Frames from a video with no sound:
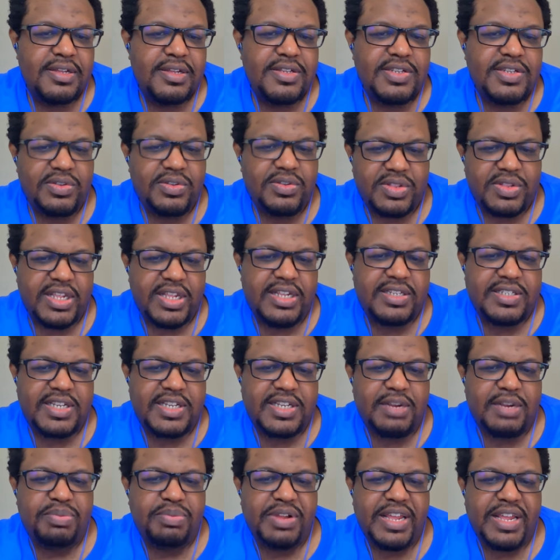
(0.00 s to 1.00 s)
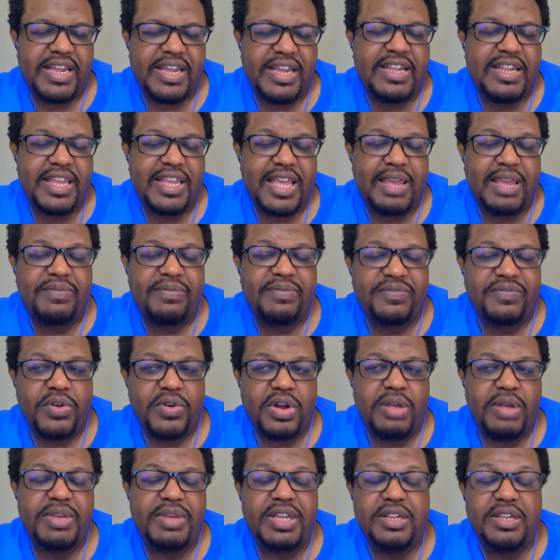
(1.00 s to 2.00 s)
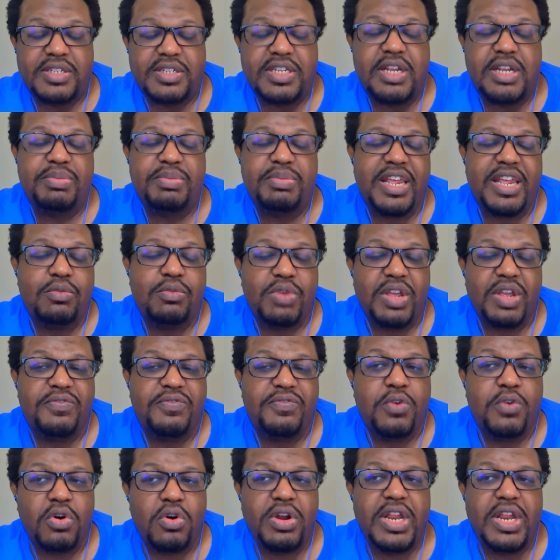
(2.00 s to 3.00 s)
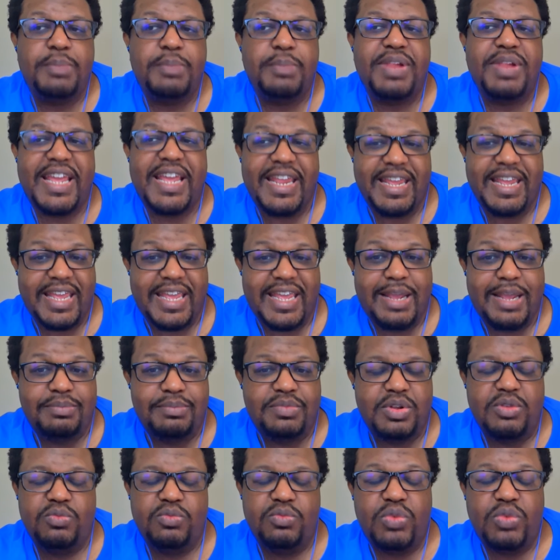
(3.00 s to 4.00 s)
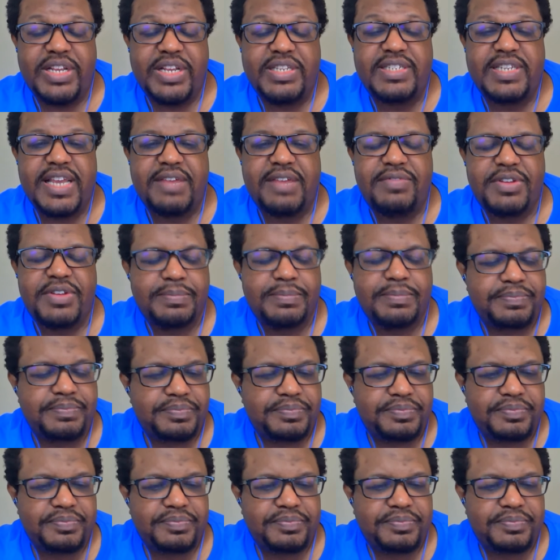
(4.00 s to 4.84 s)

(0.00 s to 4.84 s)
So instead of playing in instead of playing week 4, they're playing in week 7.